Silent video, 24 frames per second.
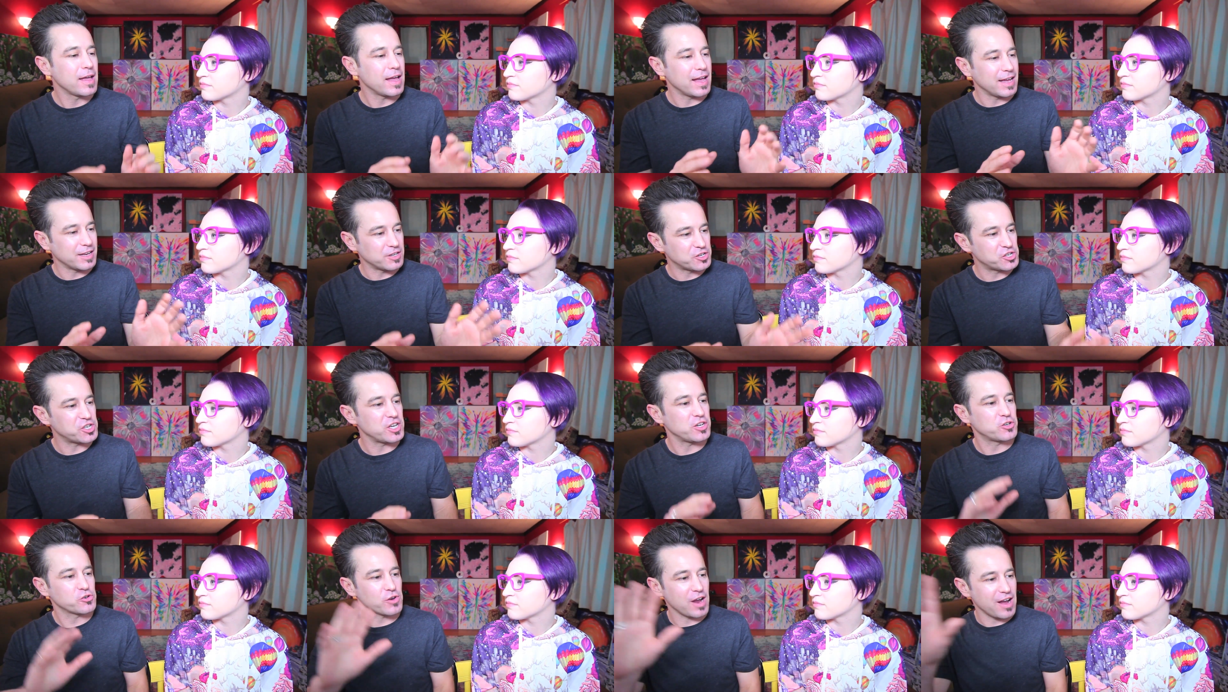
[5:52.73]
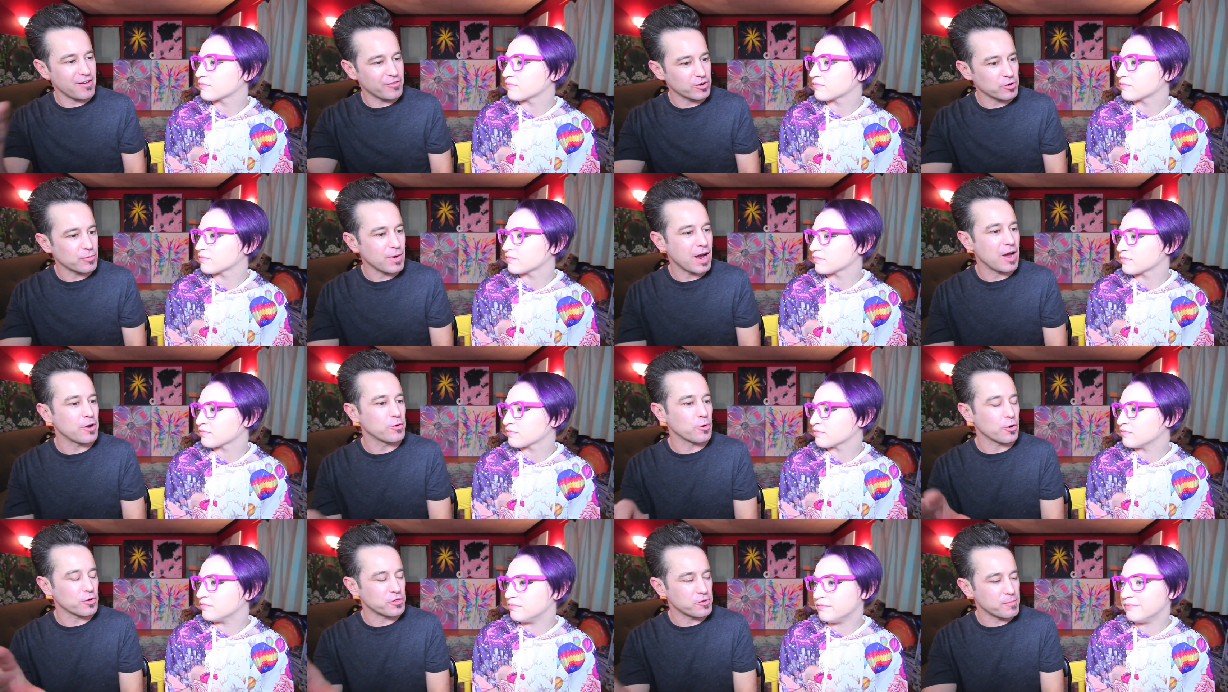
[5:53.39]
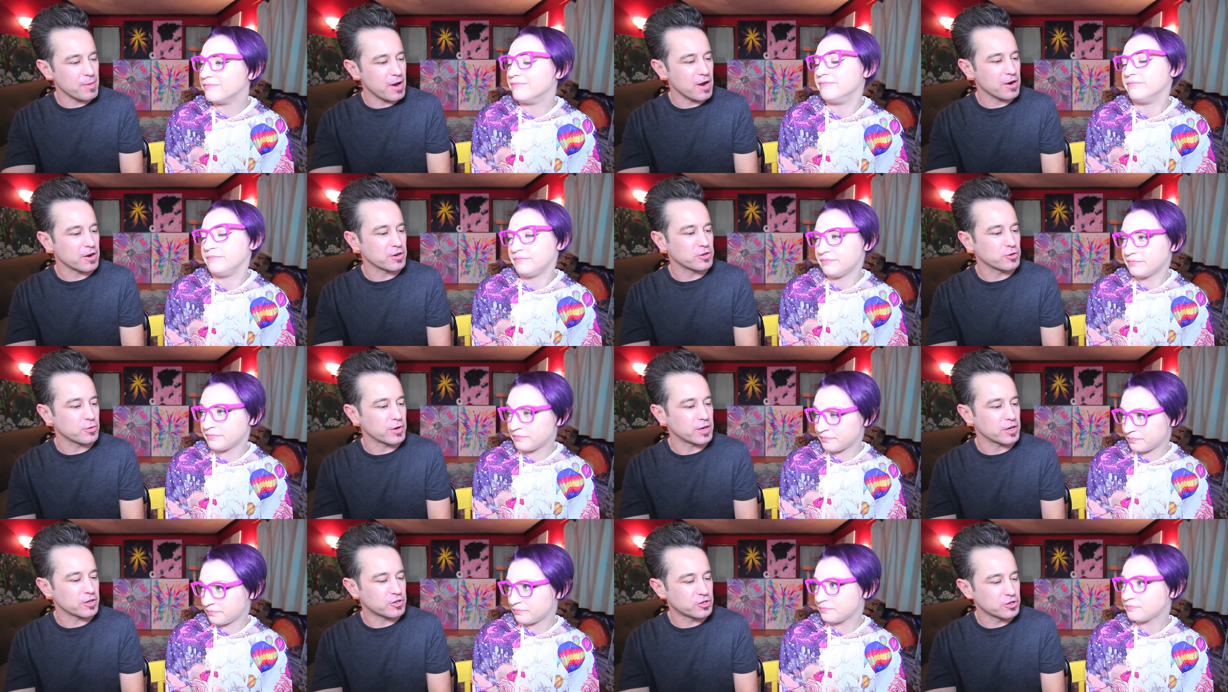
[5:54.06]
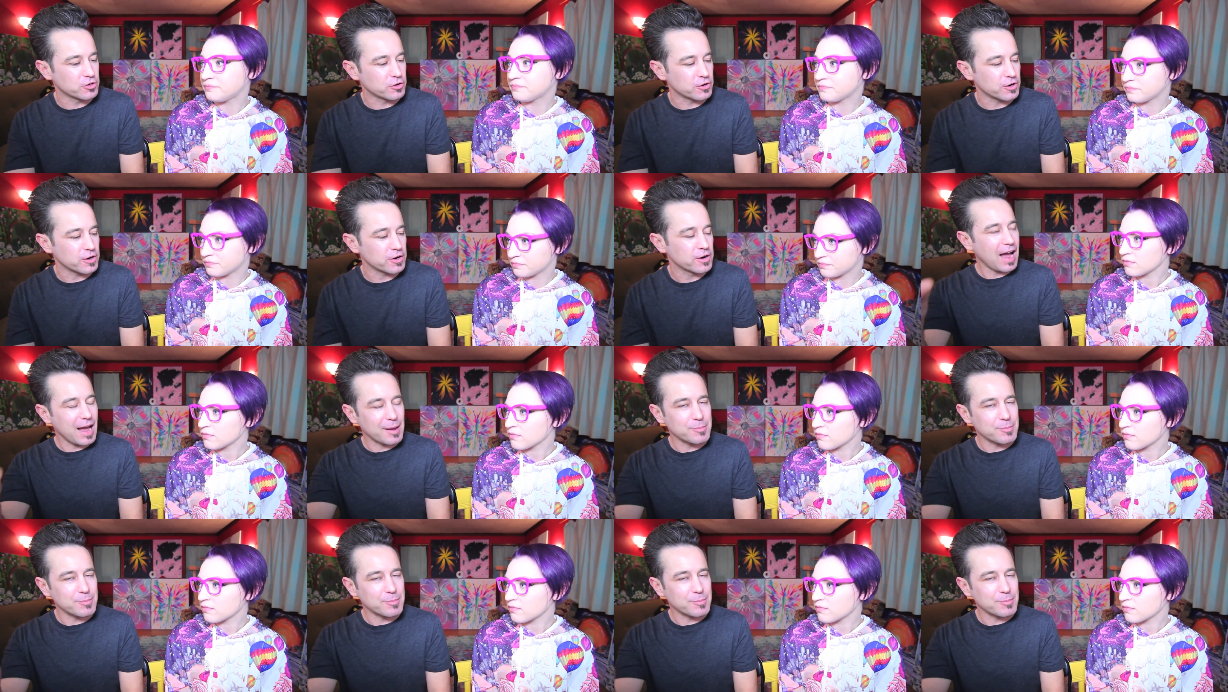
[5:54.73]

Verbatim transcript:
Speaker 1: and she traveled around North America doing a tour.